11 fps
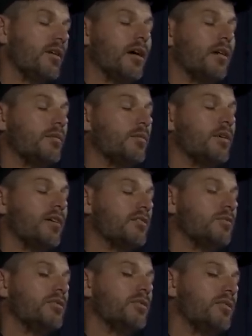I'm gonna be honest
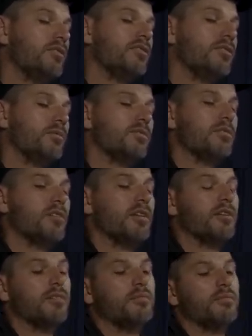with you, this shit was
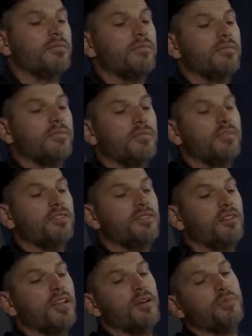like, this
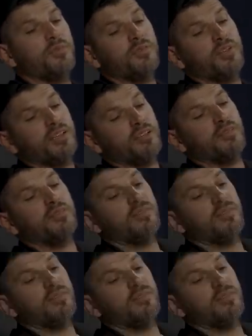shit happened like